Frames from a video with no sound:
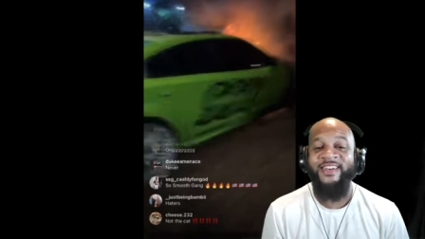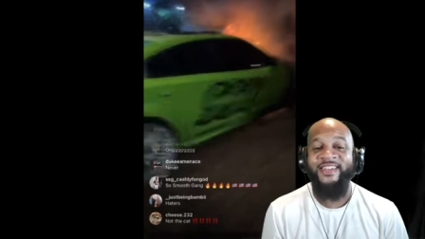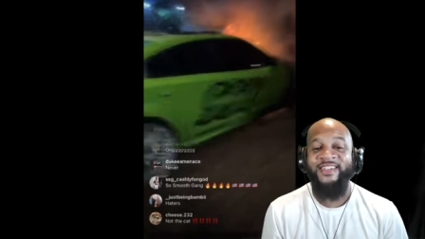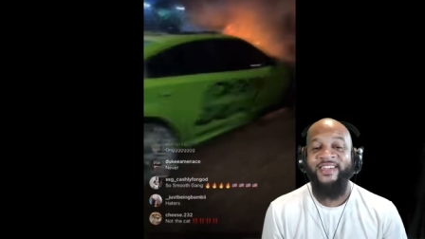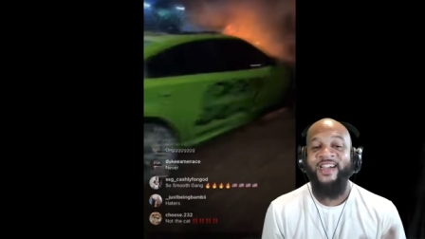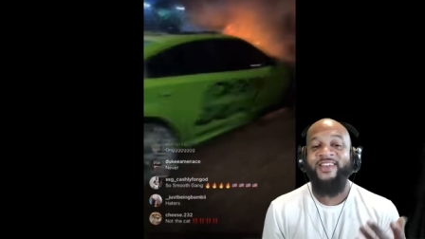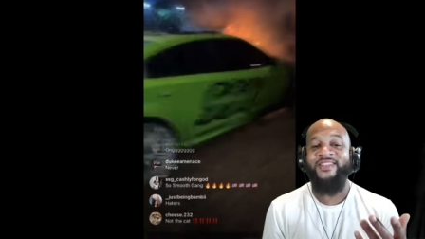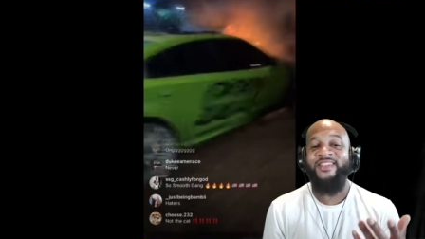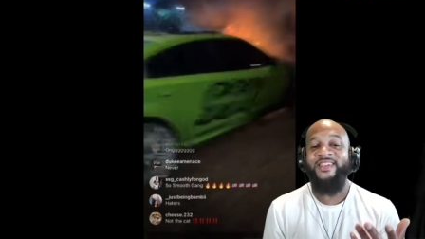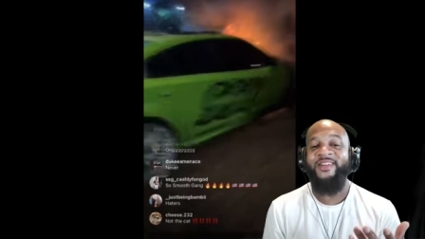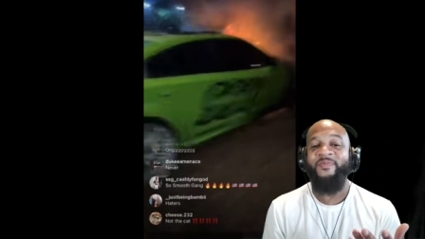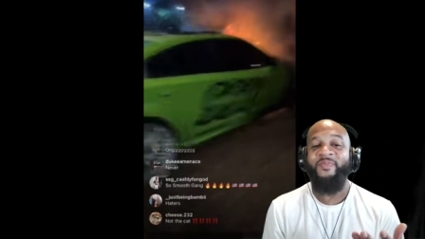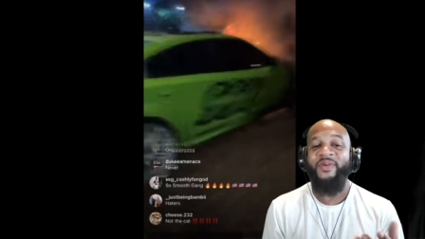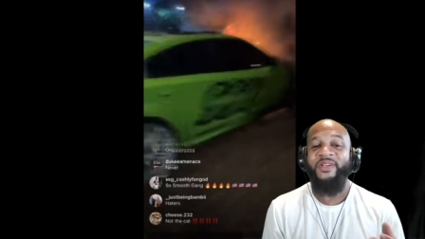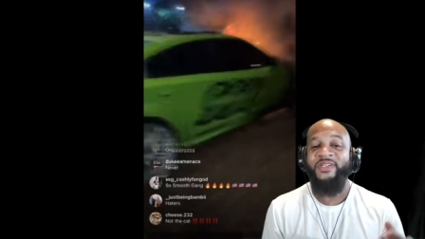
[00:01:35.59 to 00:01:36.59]
did y'all see the
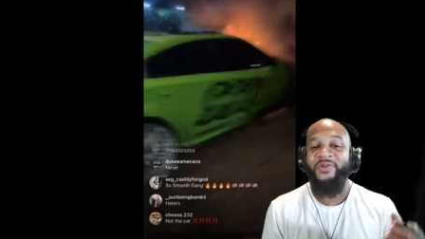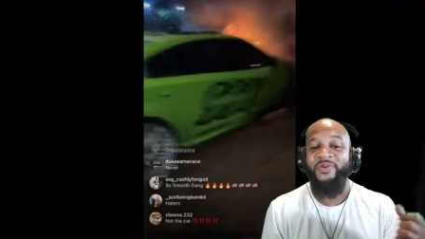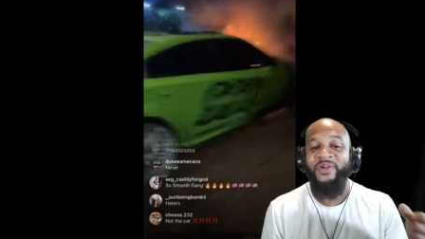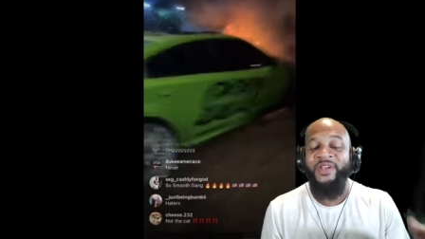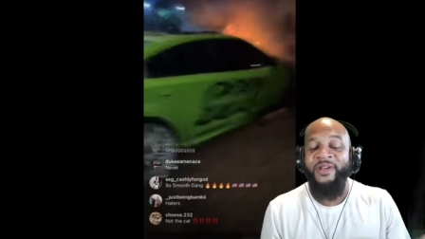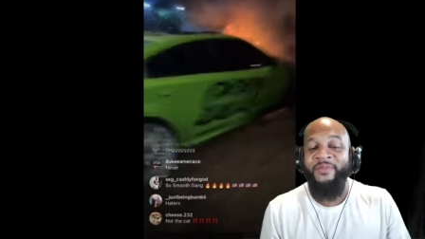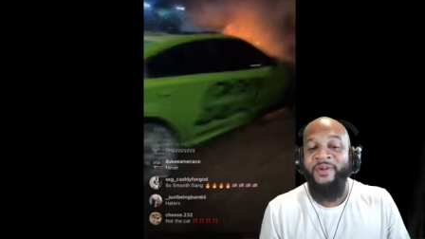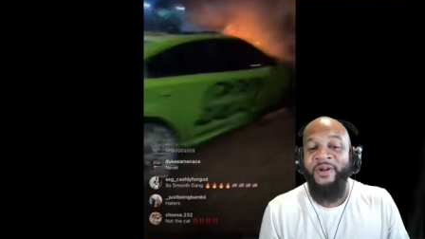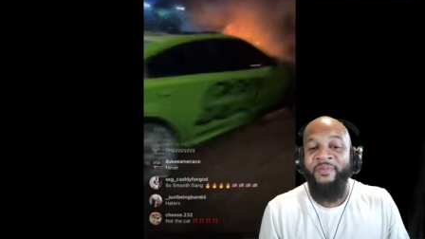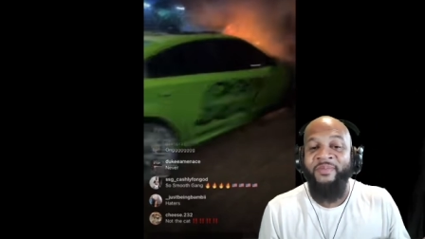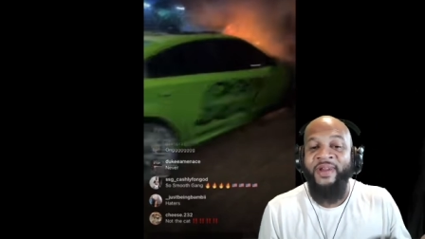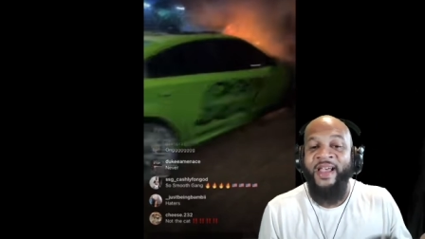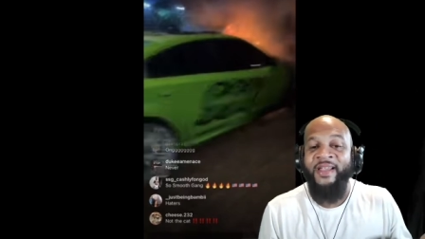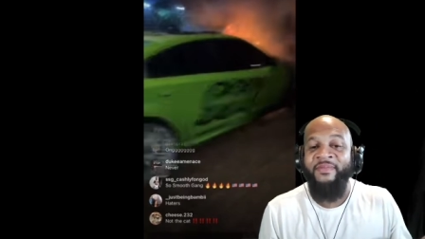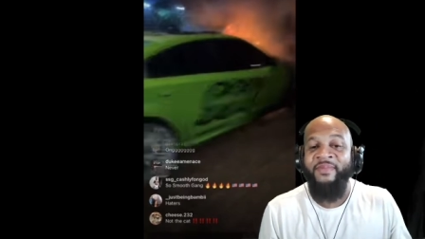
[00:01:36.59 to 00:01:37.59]
picture with him in the
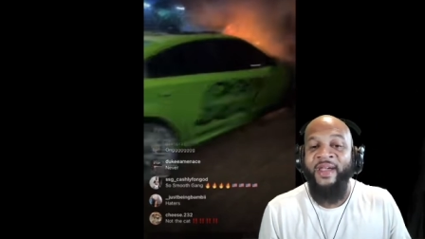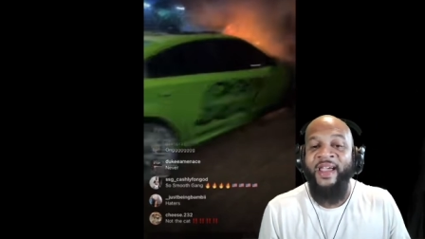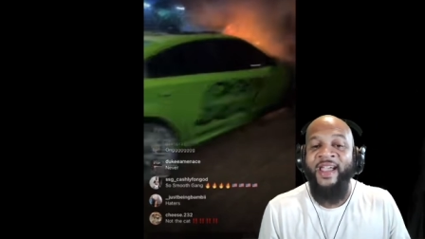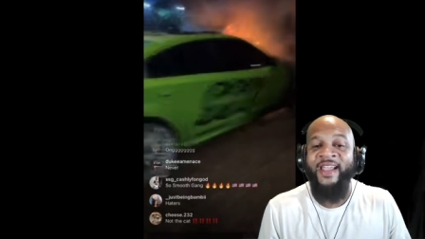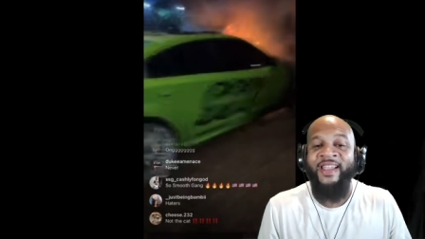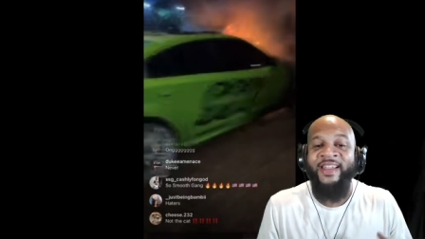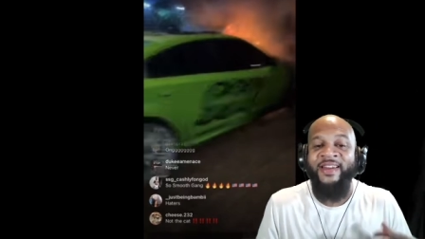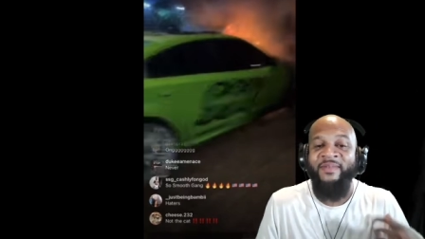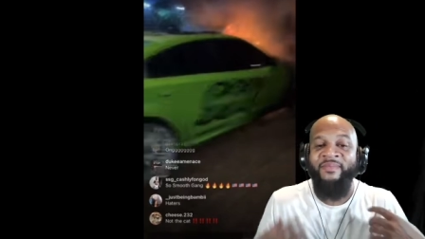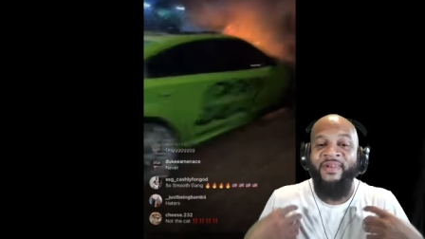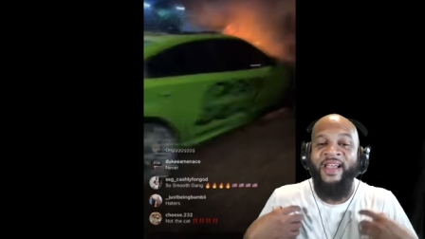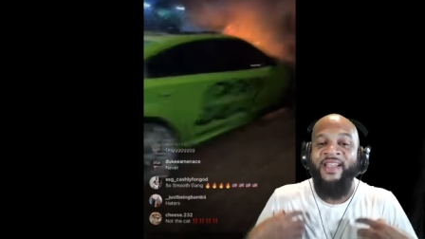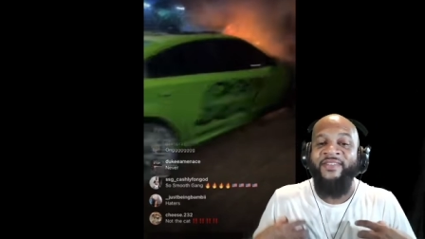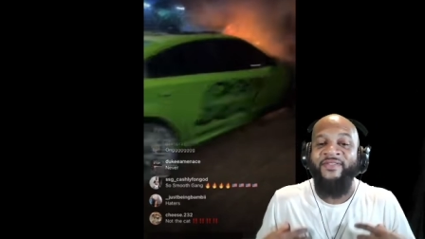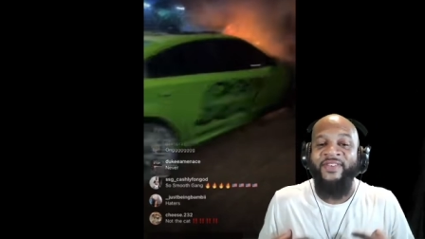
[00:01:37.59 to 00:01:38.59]
black bag and the
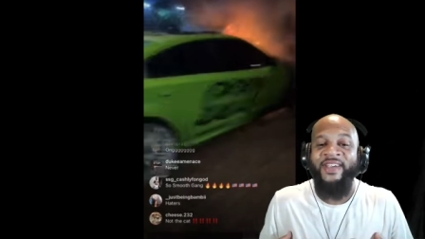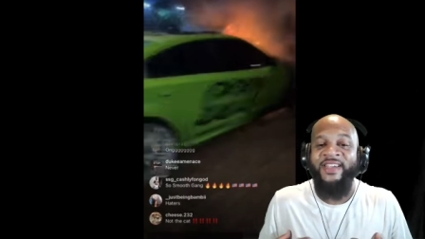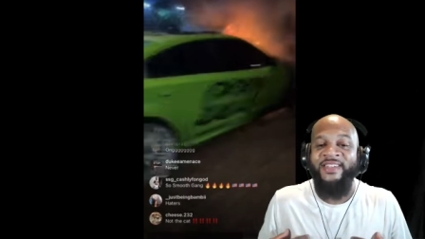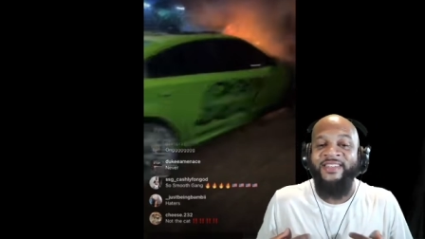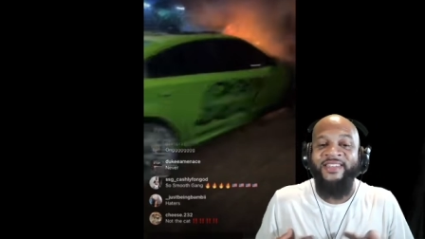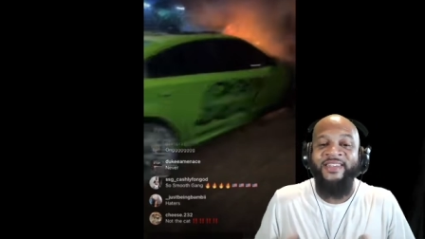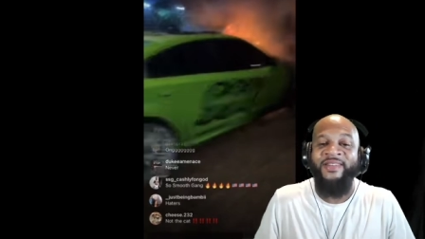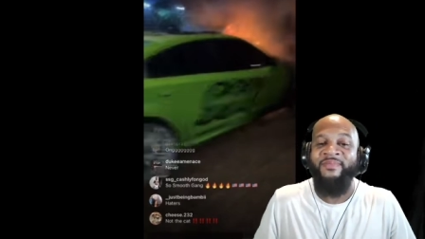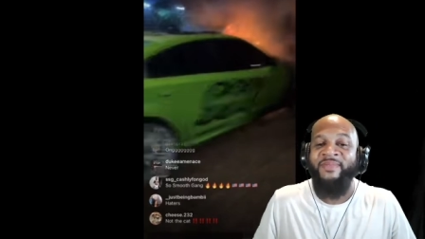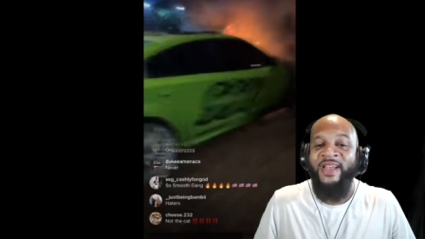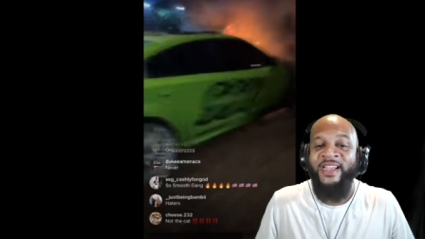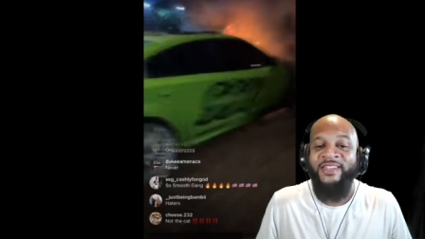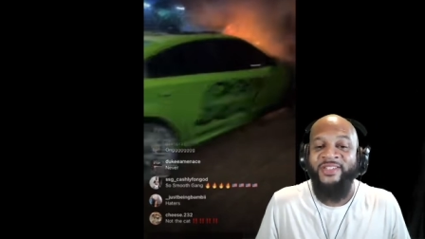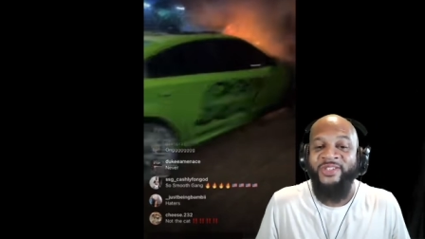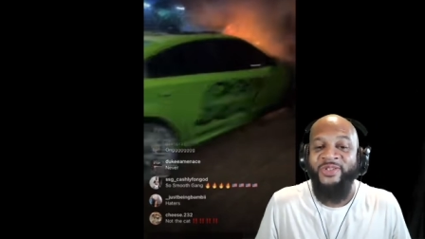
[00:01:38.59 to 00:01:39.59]
black vest and the
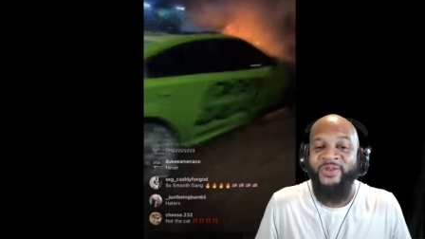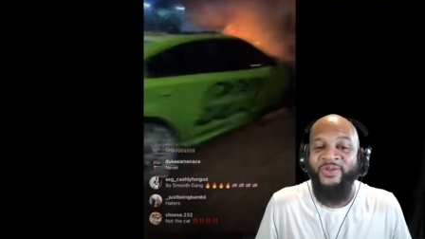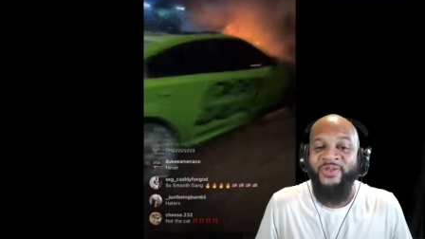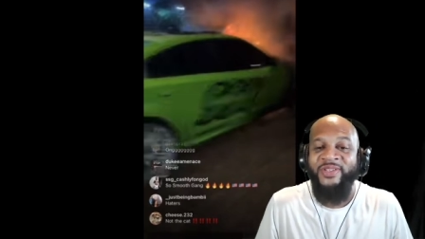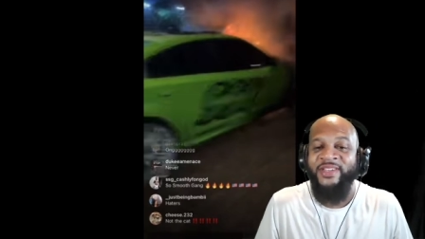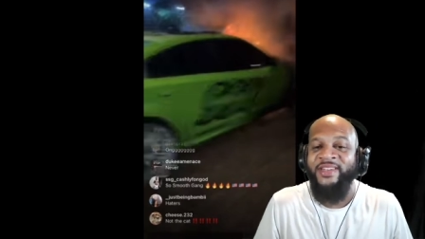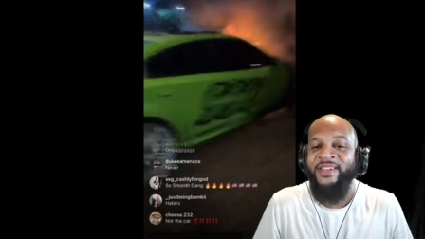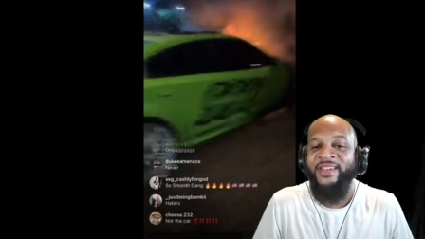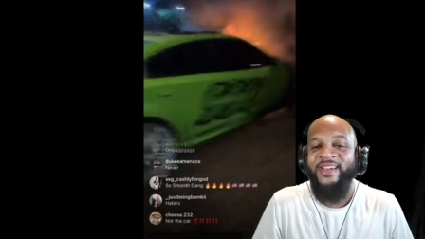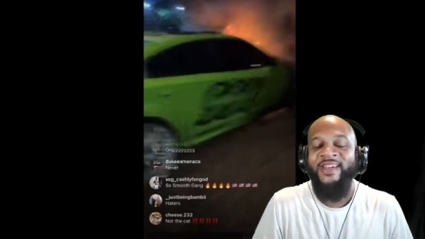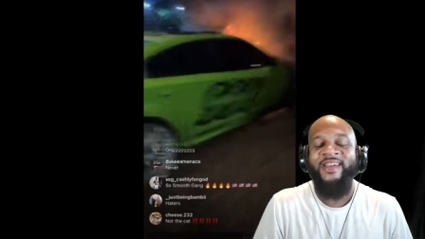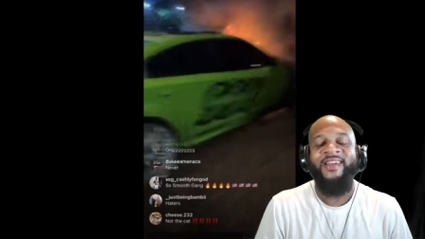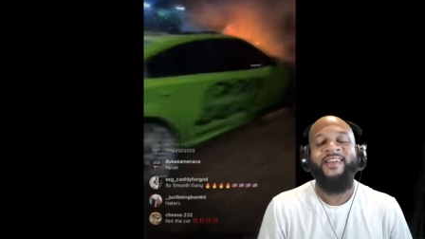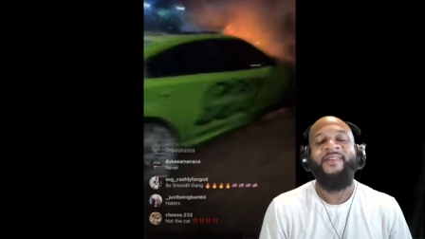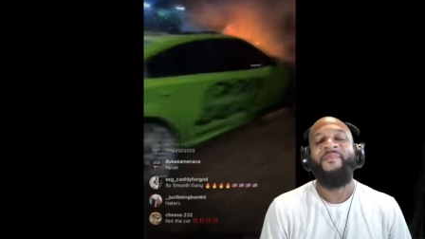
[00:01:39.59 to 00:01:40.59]
black shoes and
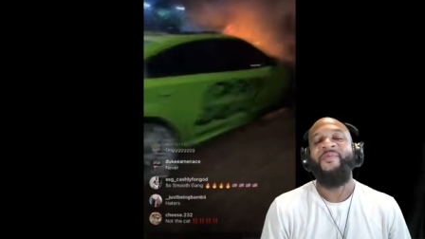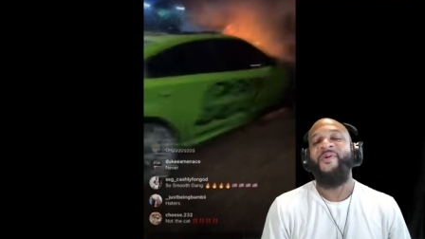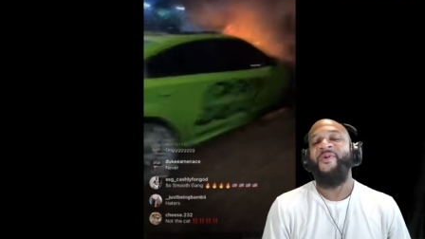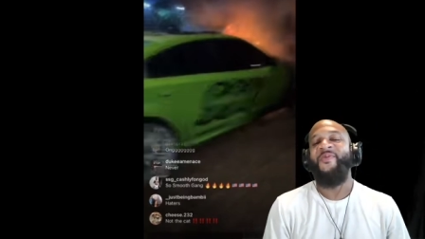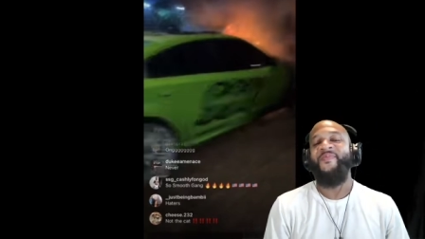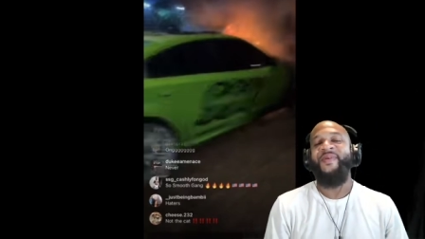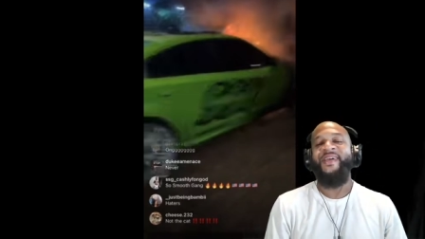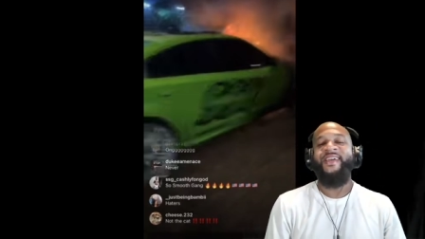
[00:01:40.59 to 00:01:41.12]
come on man.